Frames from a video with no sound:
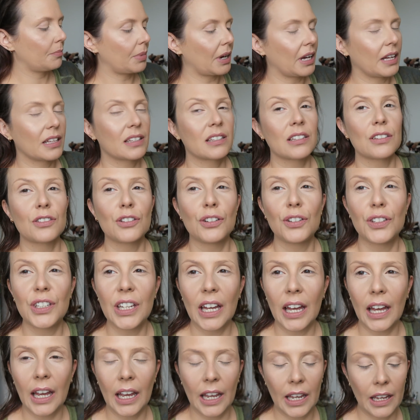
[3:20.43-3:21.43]
But
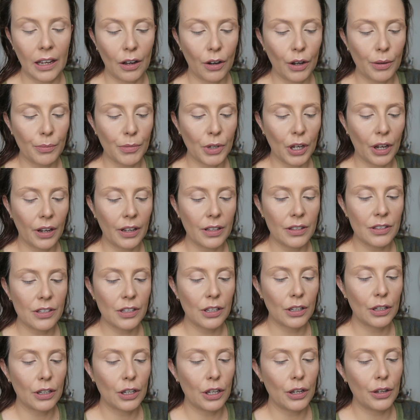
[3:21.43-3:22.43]
today I'm going
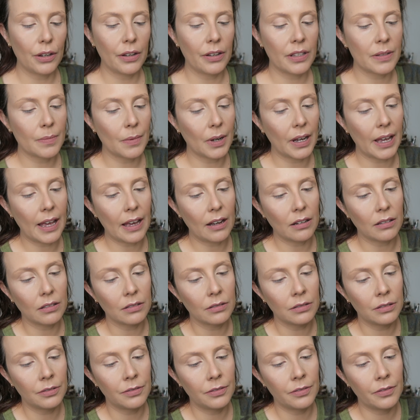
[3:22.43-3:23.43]
to use my
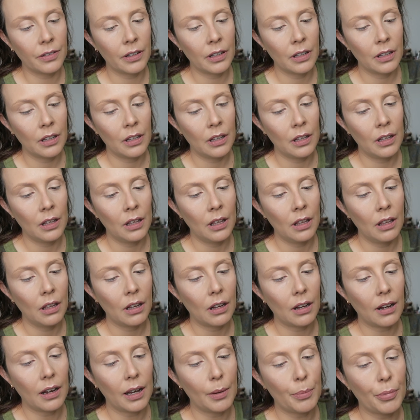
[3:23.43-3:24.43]

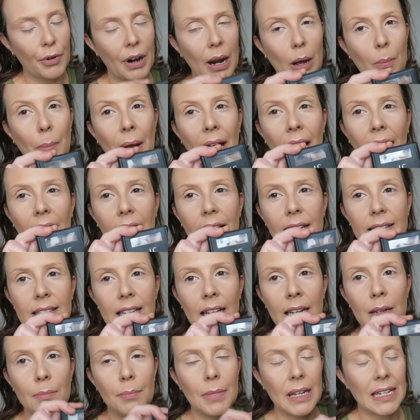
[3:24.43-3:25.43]
e.l.f. eyebrow
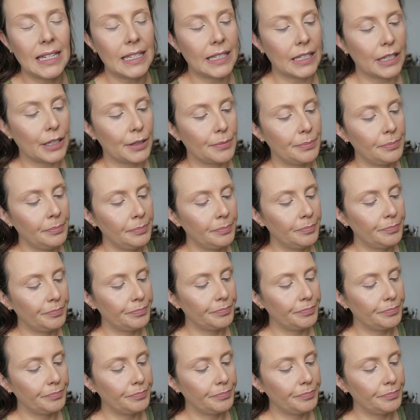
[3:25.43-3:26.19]
palette in medium.